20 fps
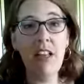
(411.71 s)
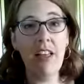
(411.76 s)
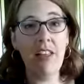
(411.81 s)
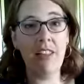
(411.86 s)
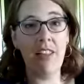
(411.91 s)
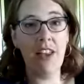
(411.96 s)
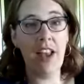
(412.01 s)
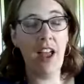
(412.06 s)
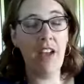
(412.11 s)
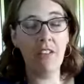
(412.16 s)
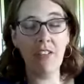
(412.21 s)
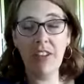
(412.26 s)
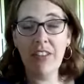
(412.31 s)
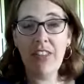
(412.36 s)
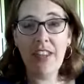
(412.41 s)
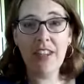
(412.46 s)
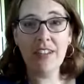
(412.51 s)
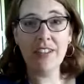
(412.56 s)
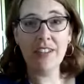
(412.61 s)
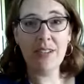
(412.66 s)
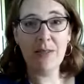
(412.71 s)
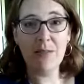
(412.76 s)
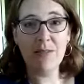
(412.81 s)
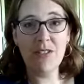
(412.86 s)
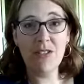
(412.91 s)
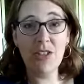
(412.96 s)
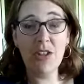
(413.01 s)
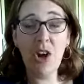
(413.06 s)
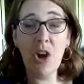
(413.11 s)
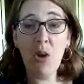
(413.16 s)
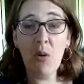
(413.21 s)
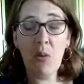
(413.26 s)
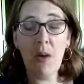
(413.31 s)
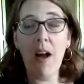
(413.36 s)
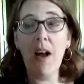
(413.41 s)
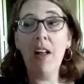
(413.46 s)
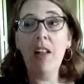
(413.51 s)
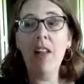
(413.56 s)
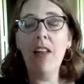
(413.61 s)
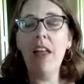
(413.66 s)
then everything seems to go
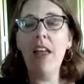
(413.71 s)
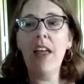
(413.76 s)
well.